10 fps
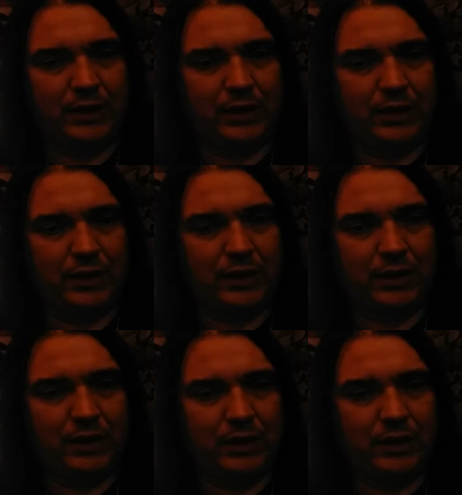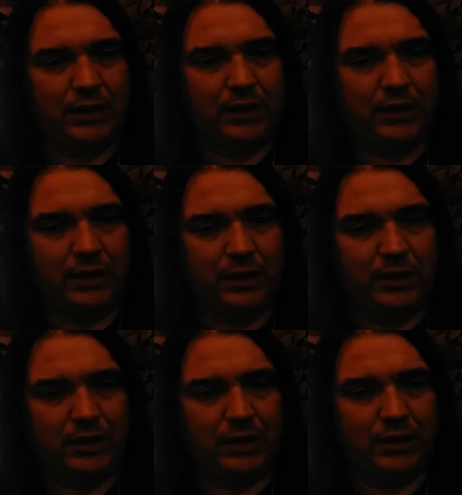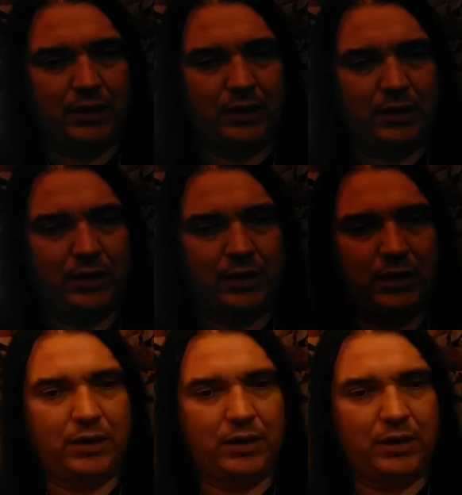[no speech]